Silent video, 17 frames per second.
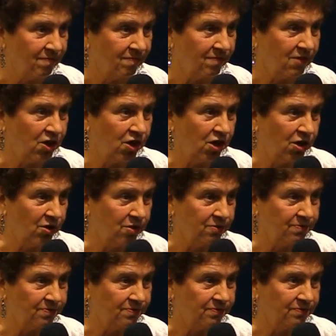You know?
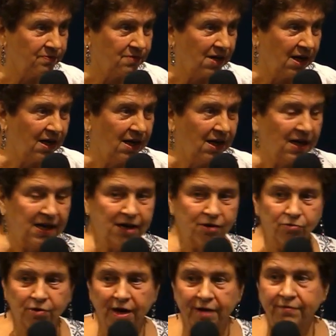
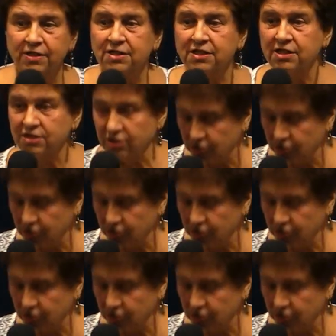And reverence is a